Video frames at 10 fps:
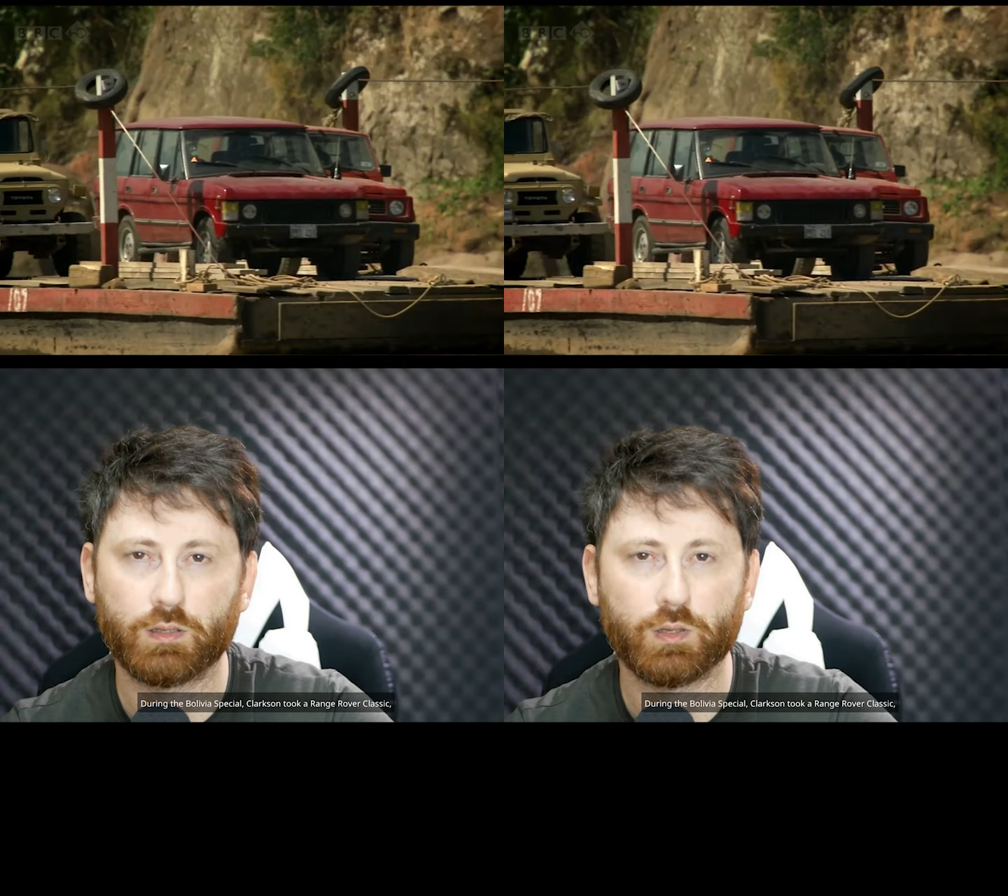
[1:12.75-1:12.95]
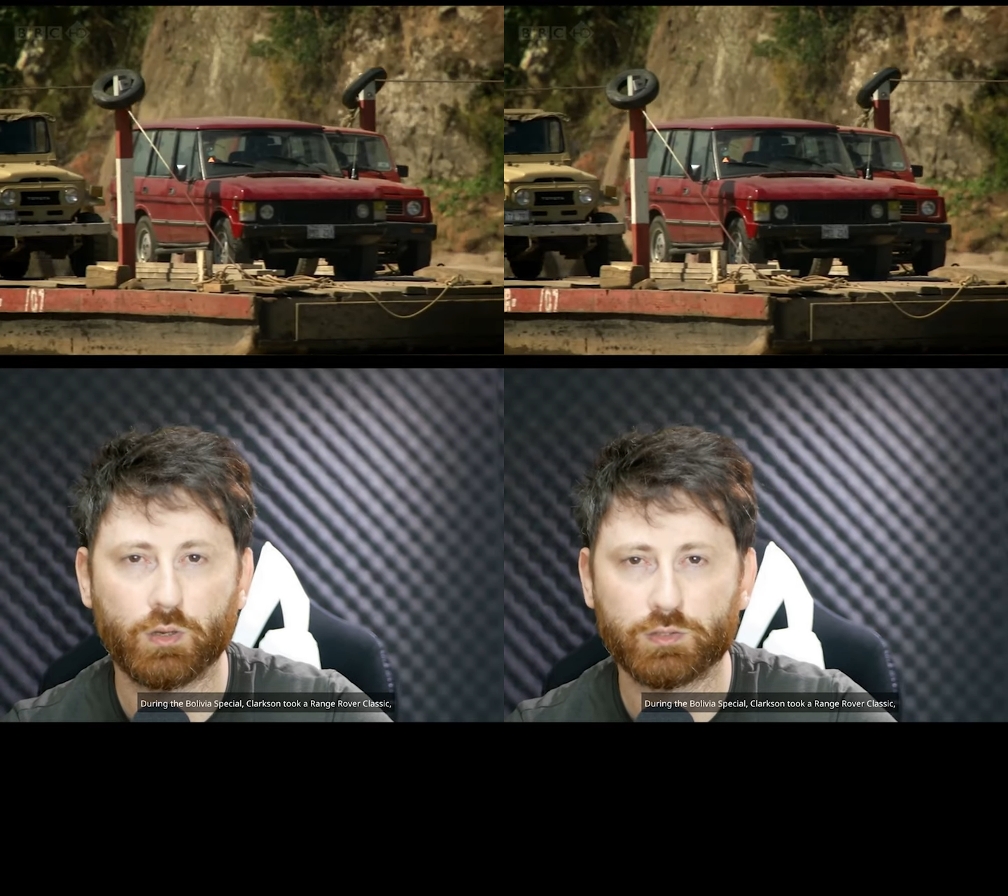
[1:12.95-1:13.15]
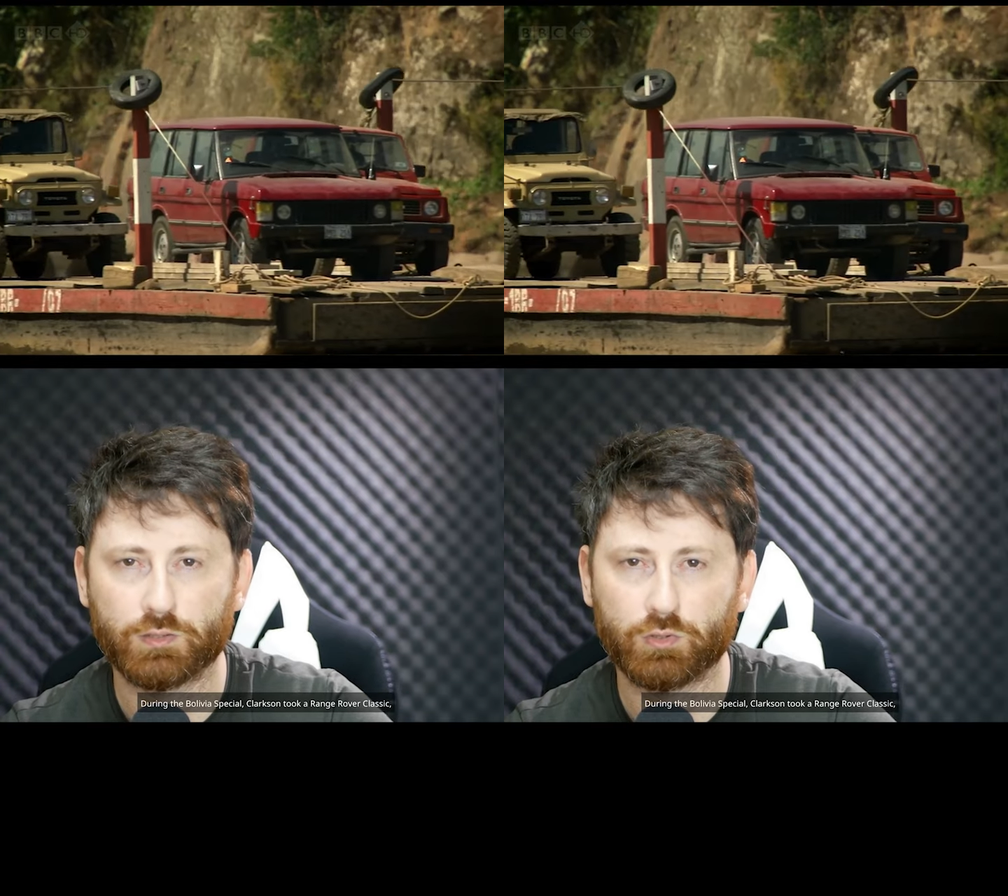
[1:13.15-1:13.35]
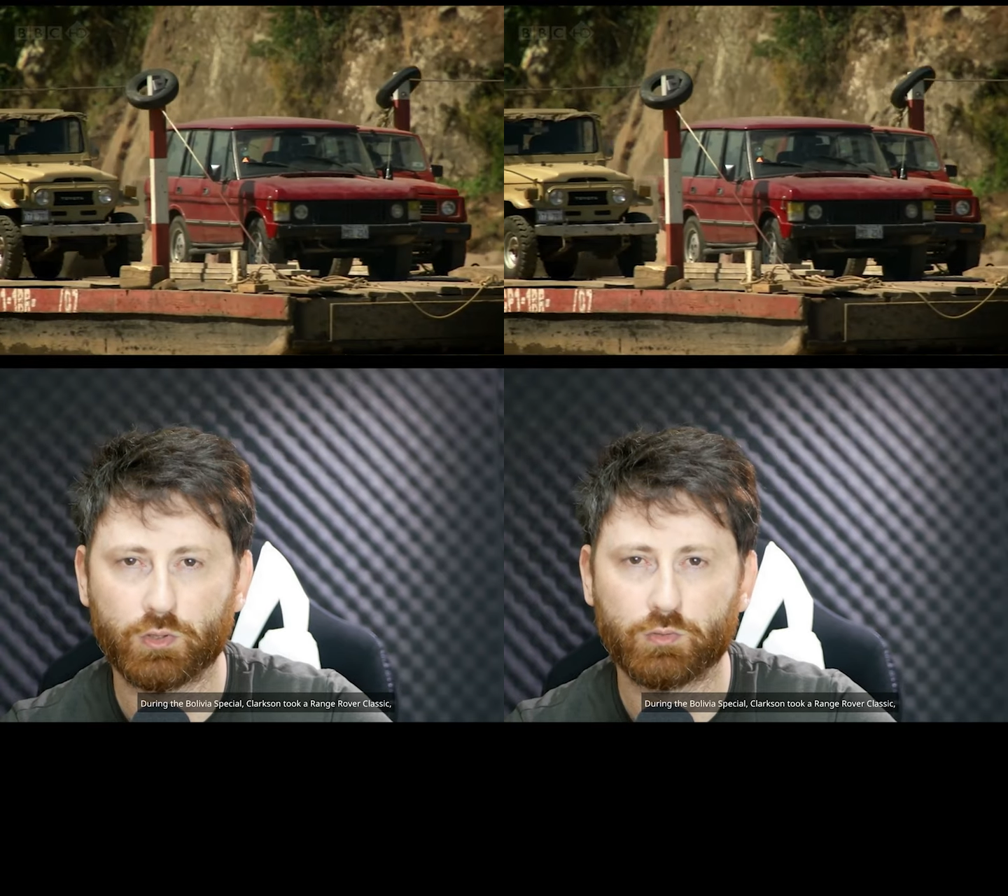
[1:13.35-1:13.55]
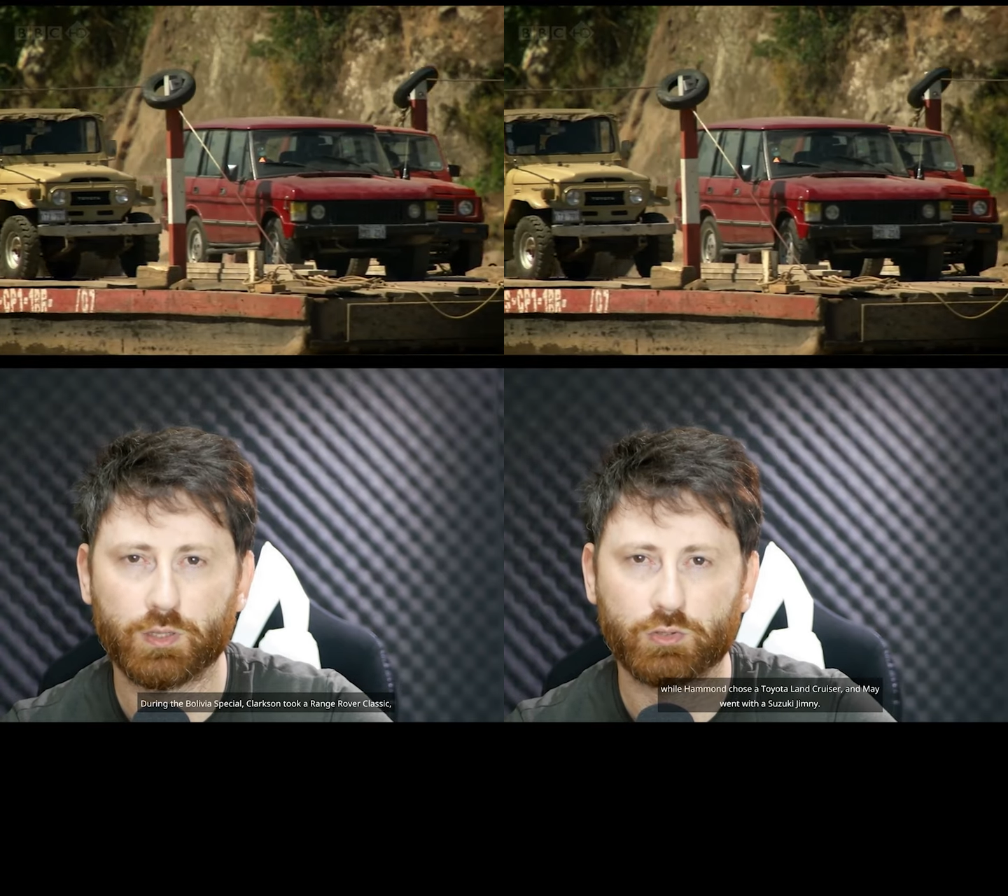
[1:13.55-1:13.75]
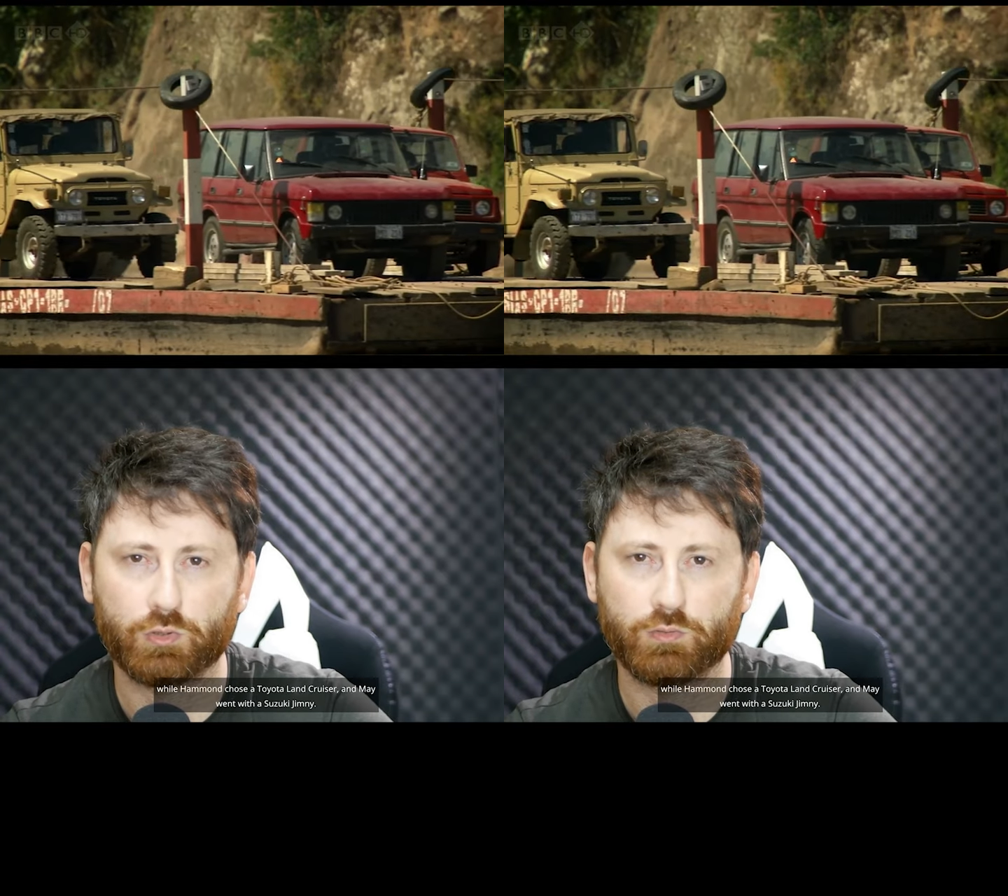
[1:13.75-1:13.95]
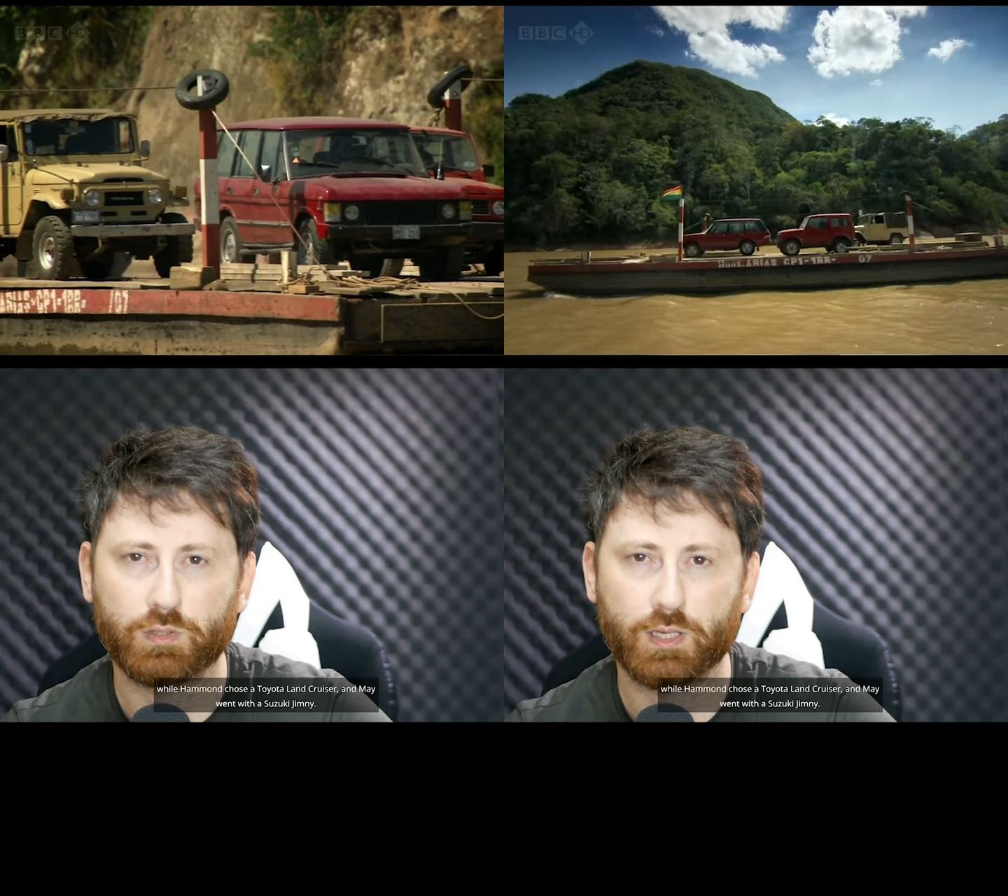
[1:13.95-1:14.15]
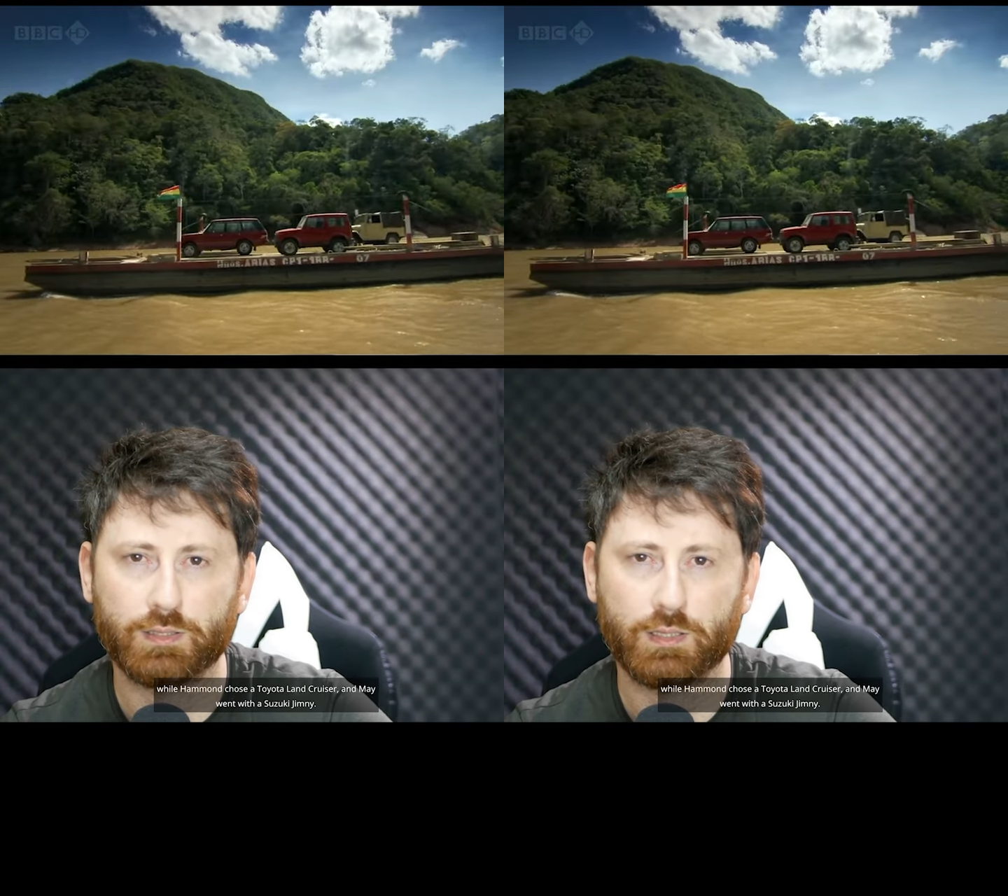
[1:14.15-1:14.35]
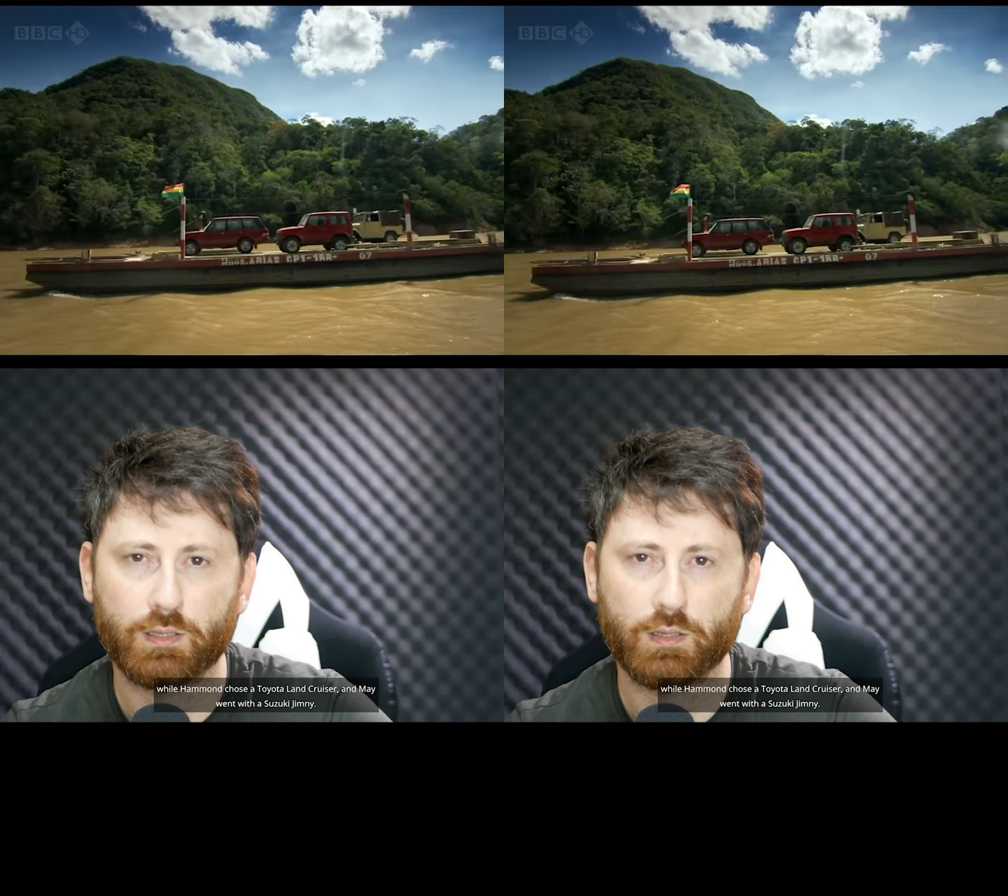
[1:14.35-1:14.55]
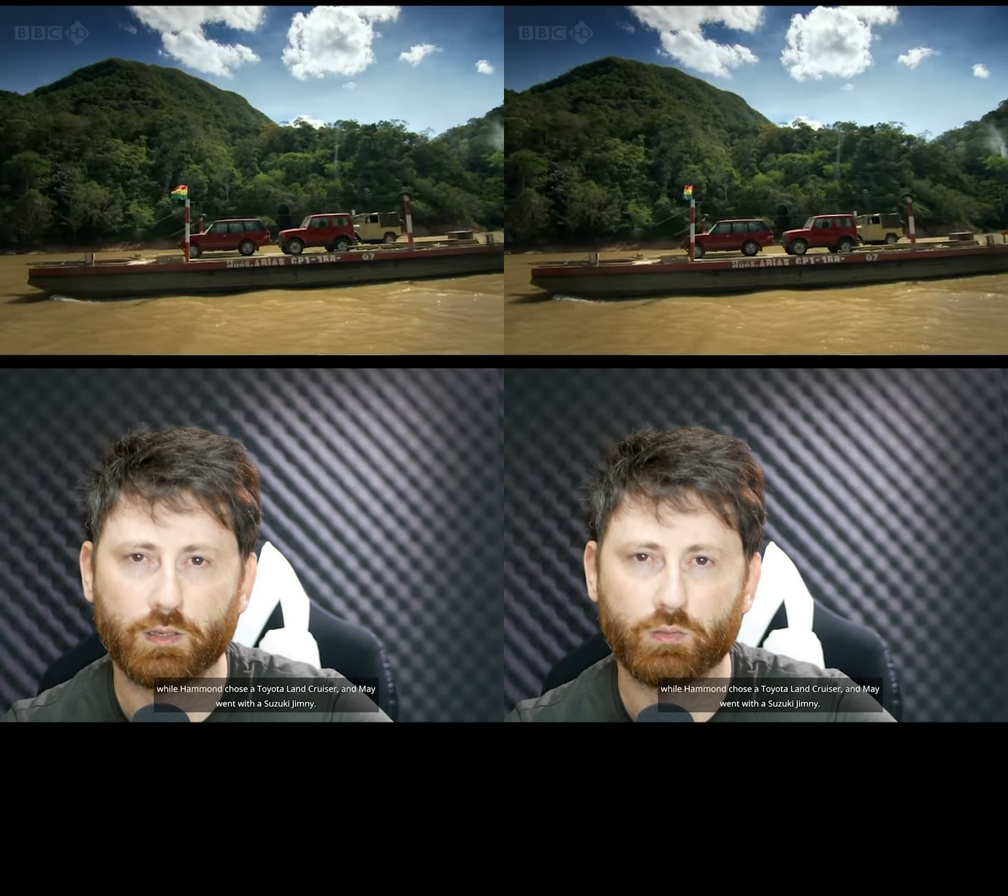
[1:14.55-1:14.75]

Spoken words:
Clarkson took a Range Rover Classic,